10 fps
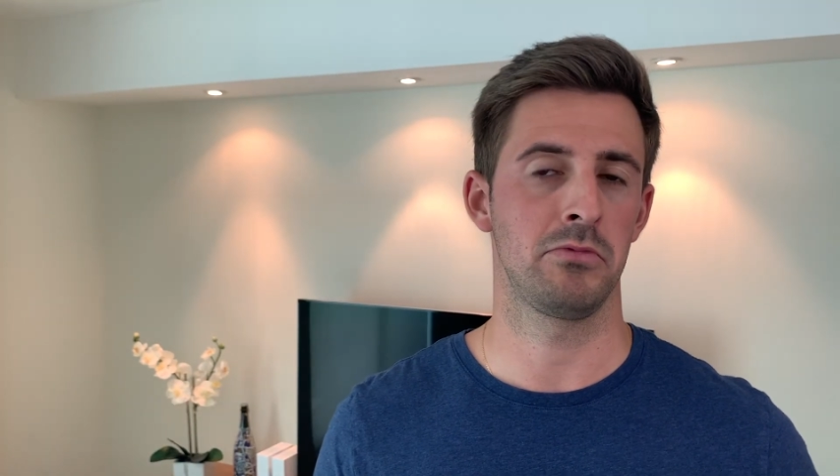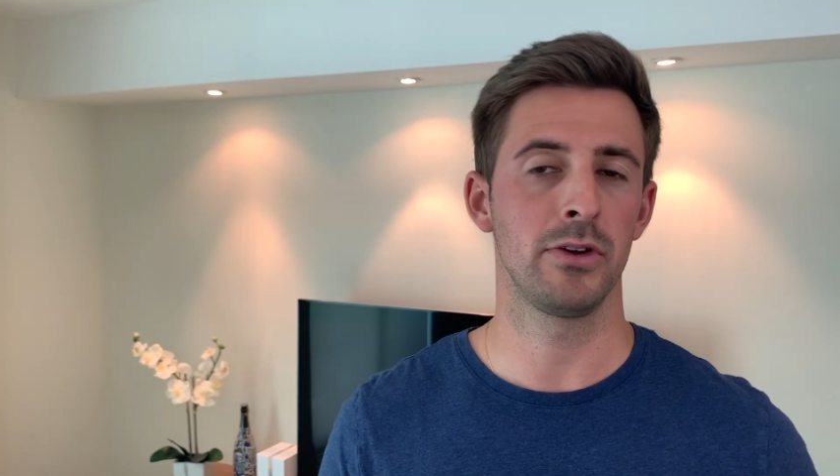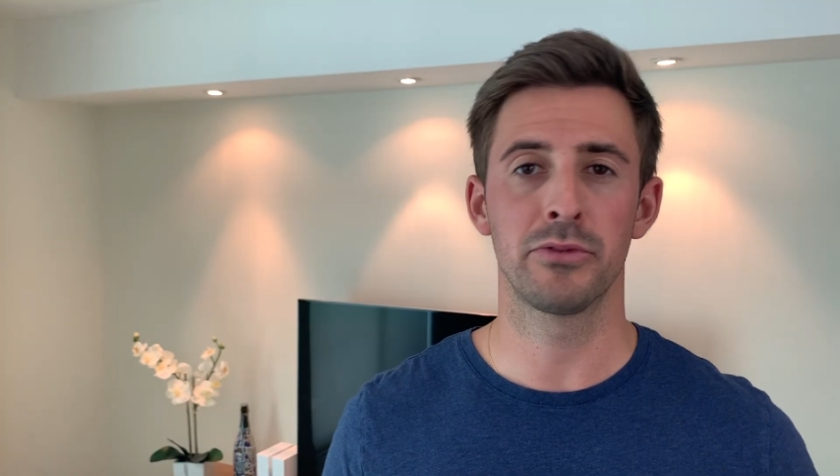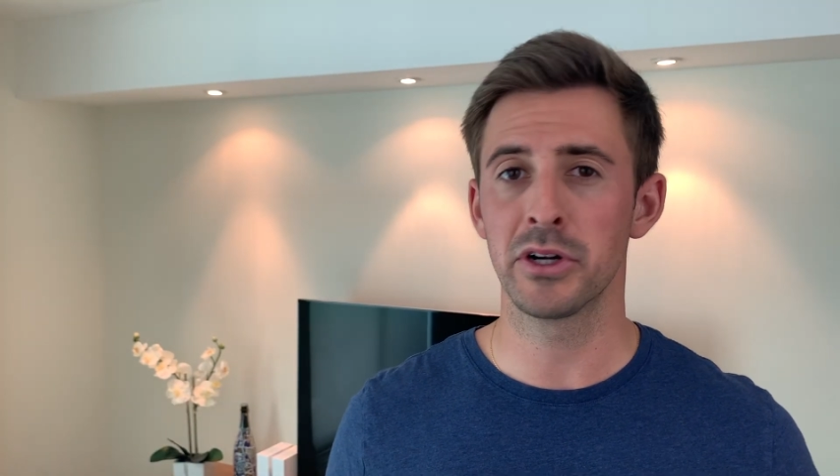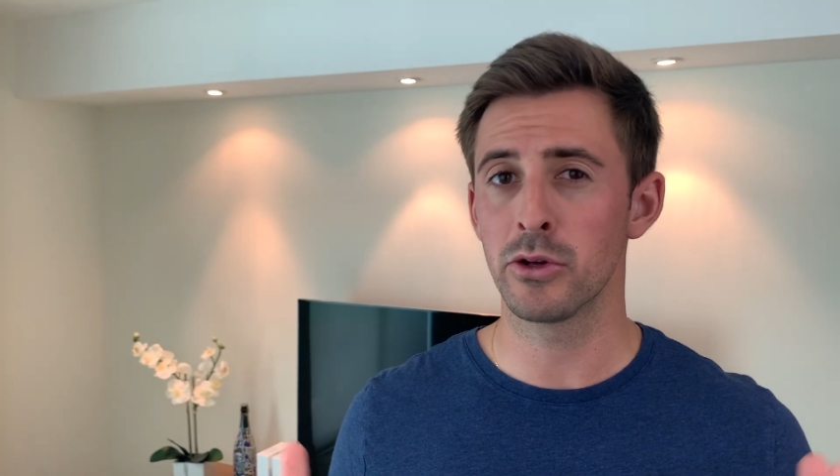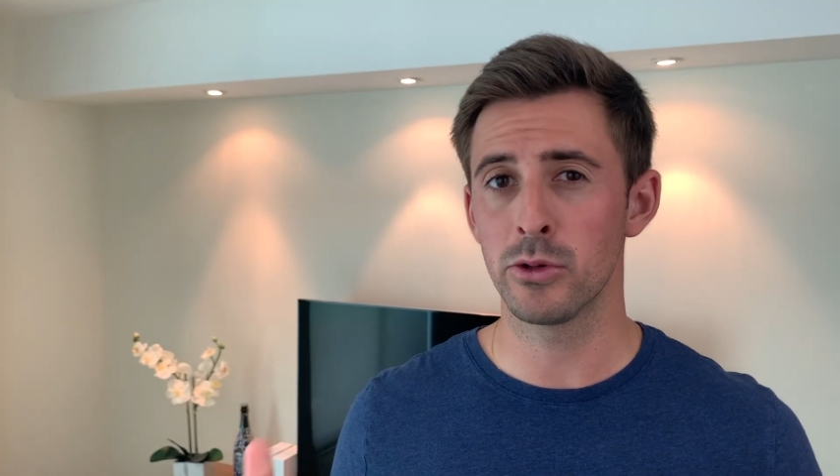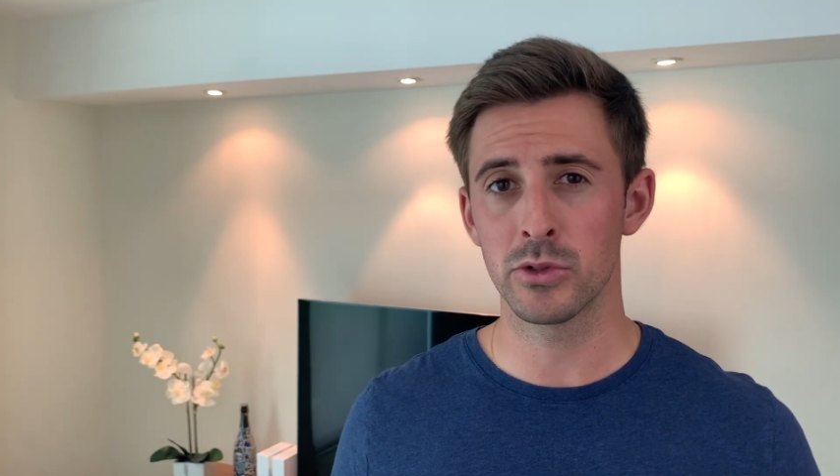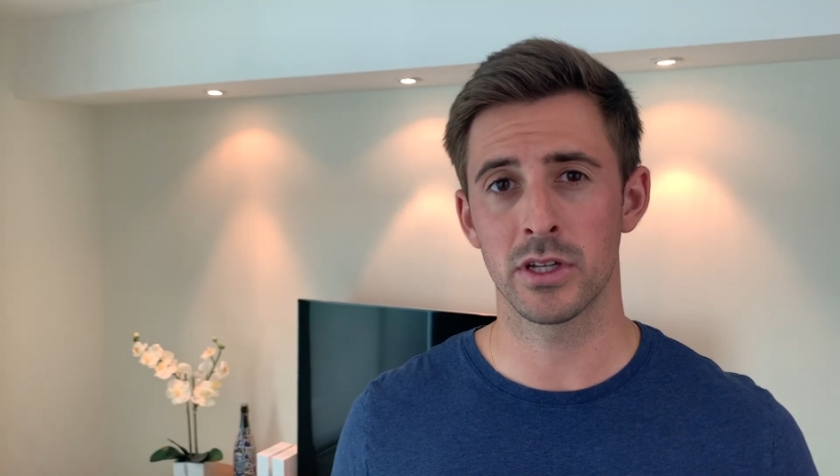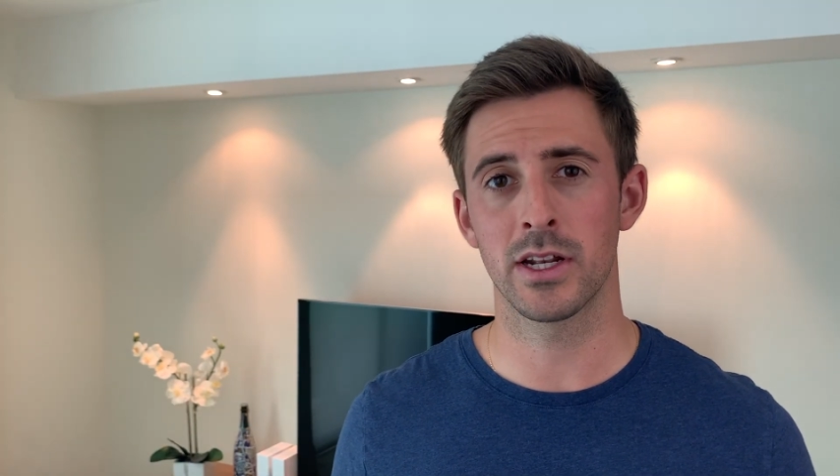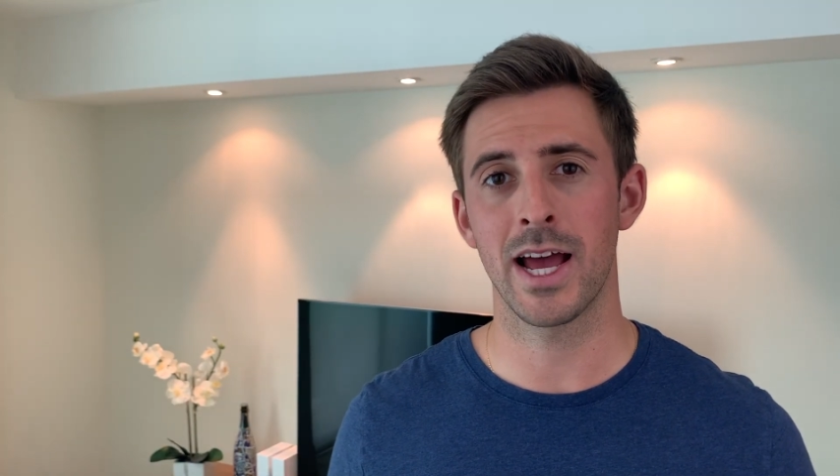Feel free to
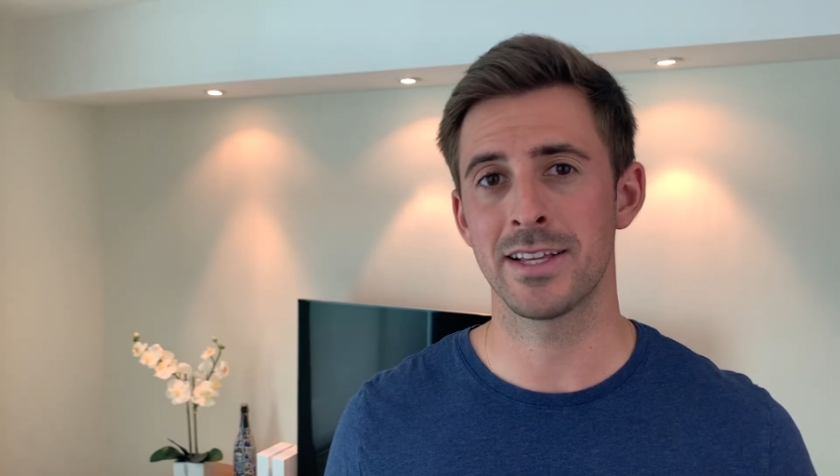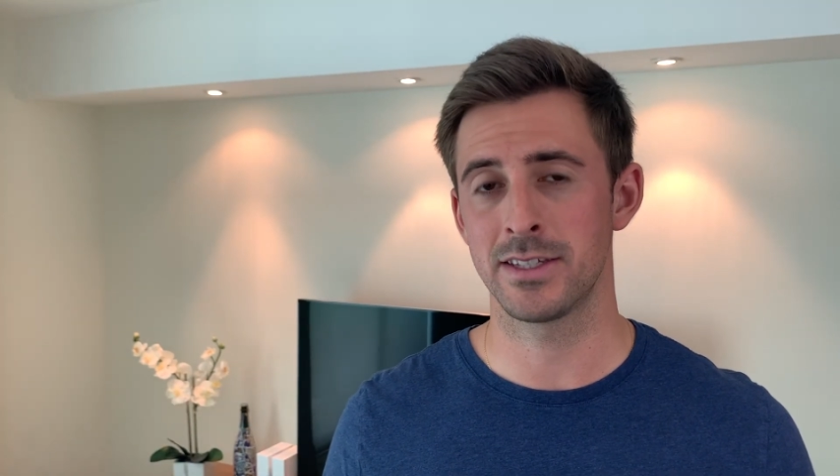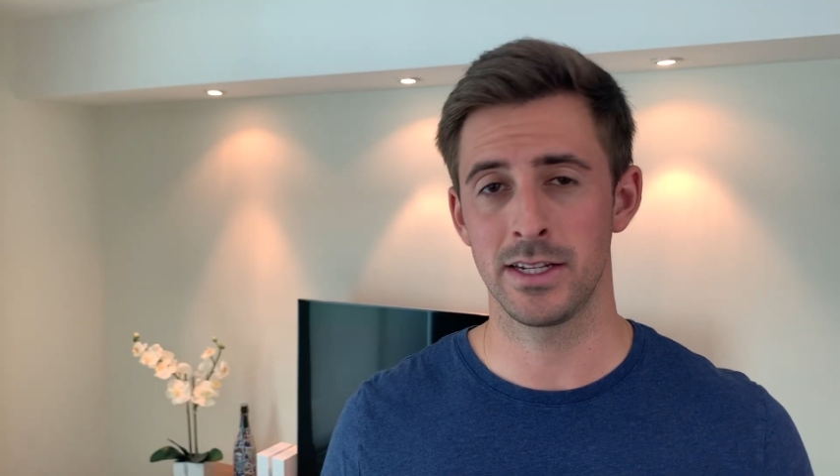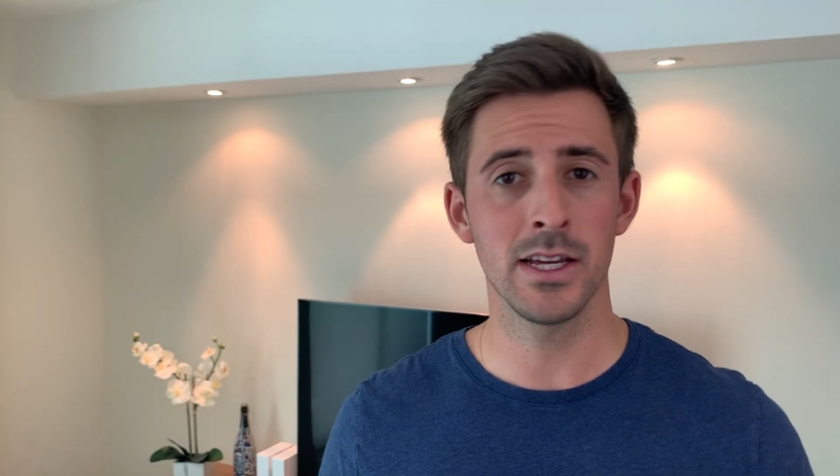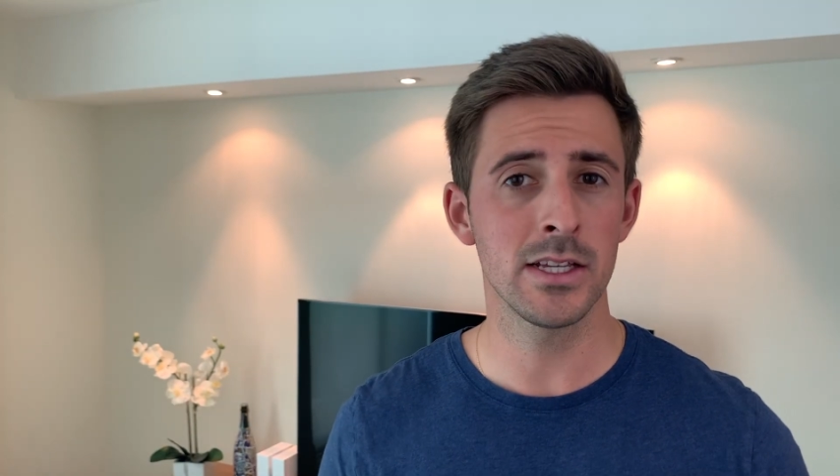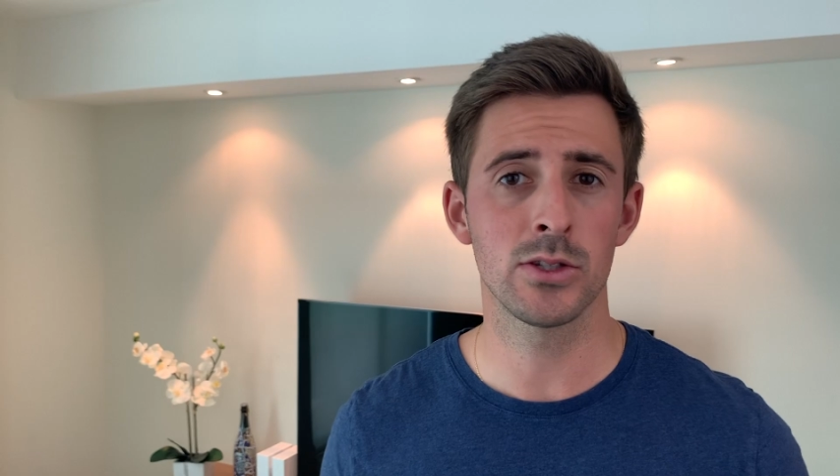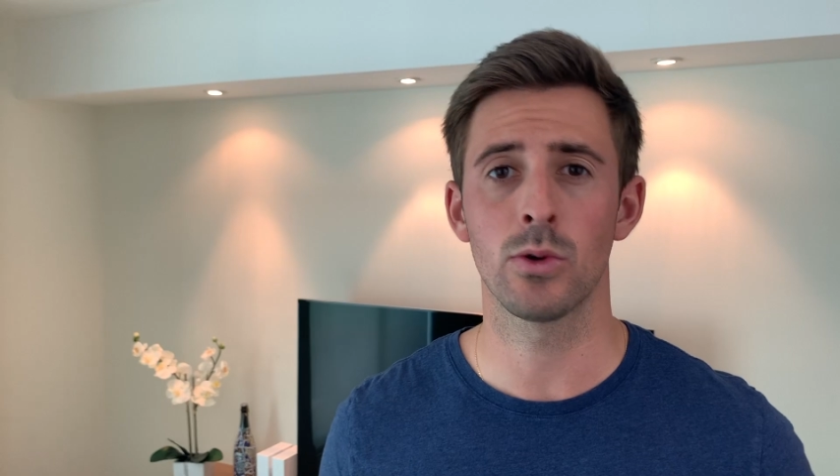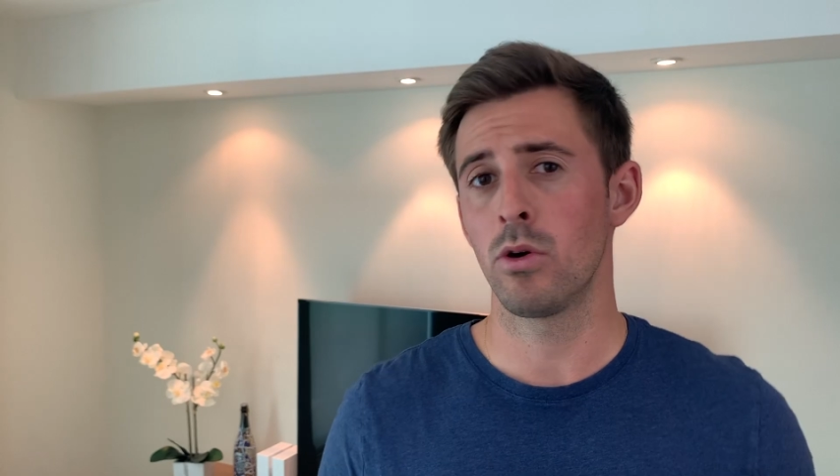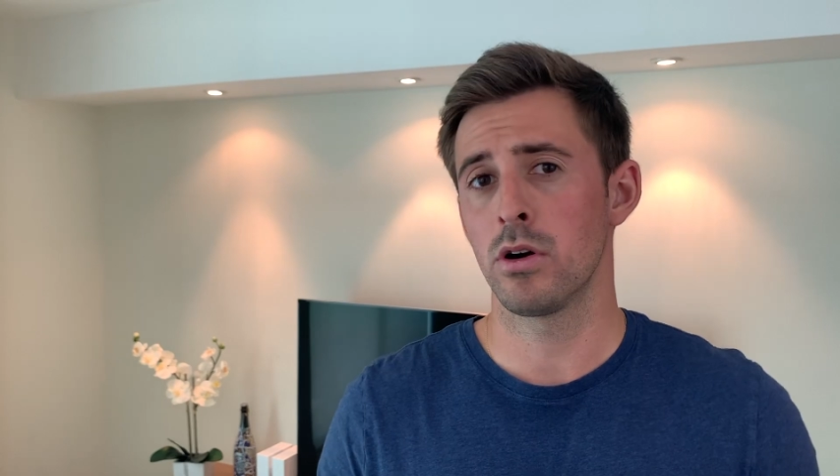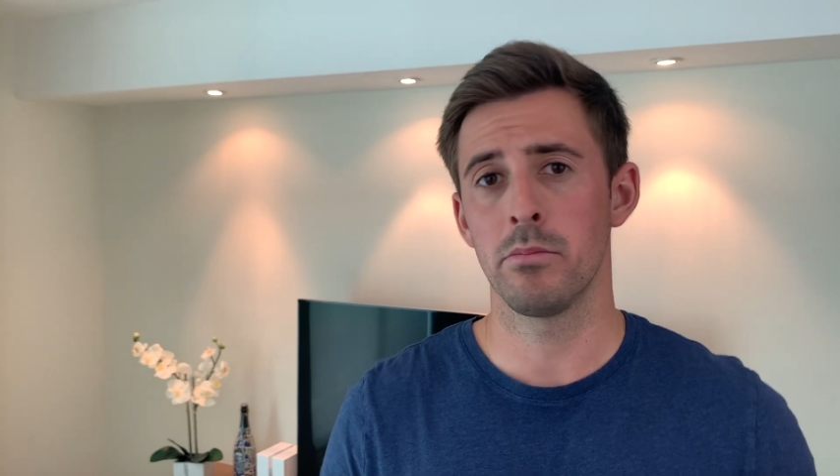use it as it is
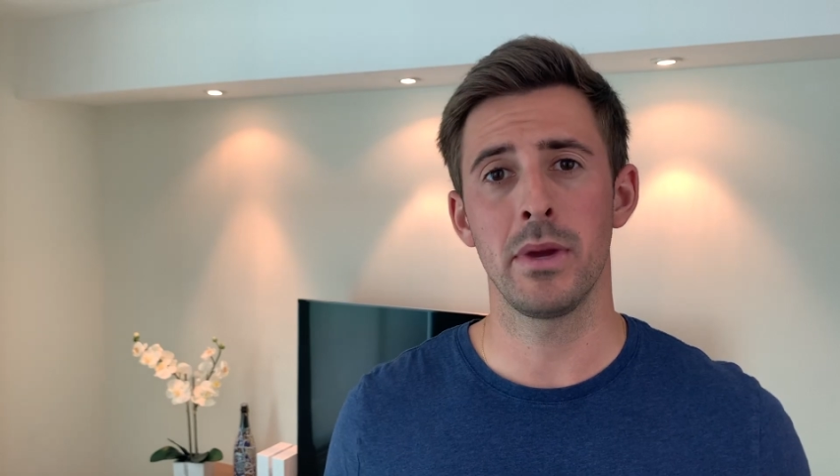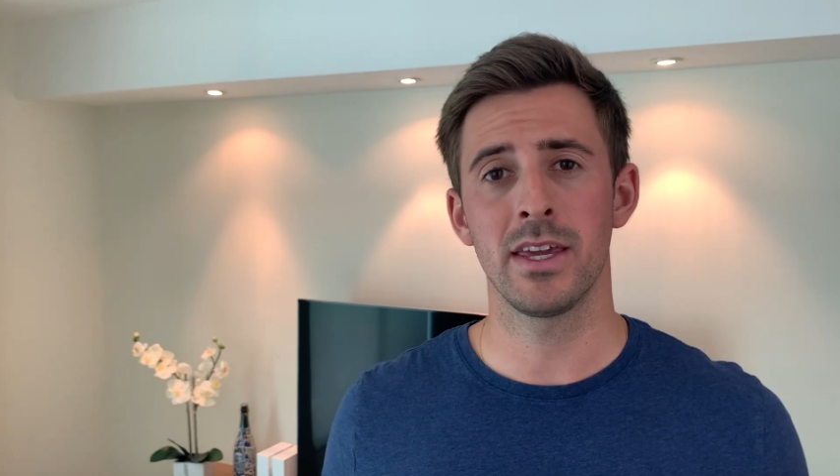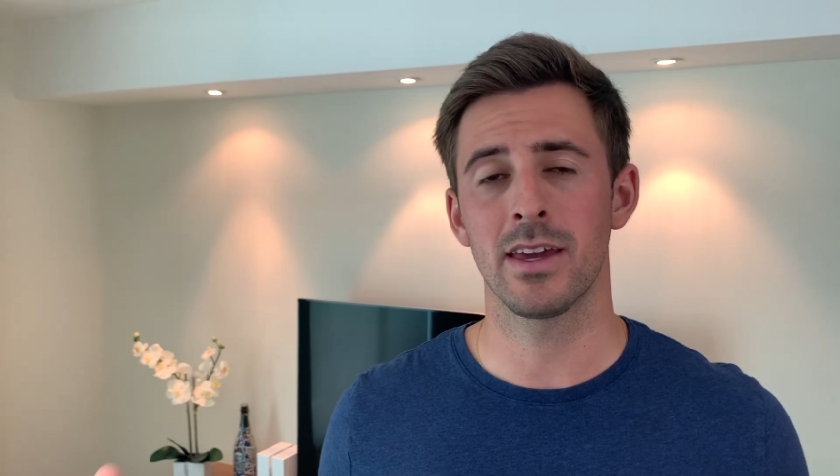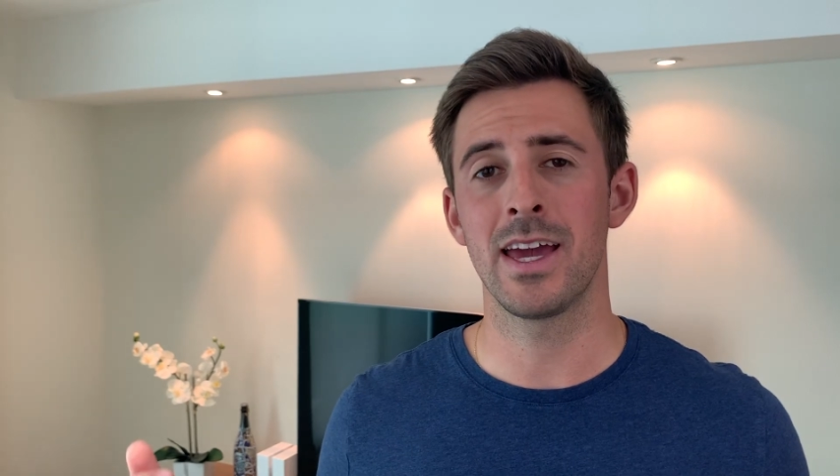or make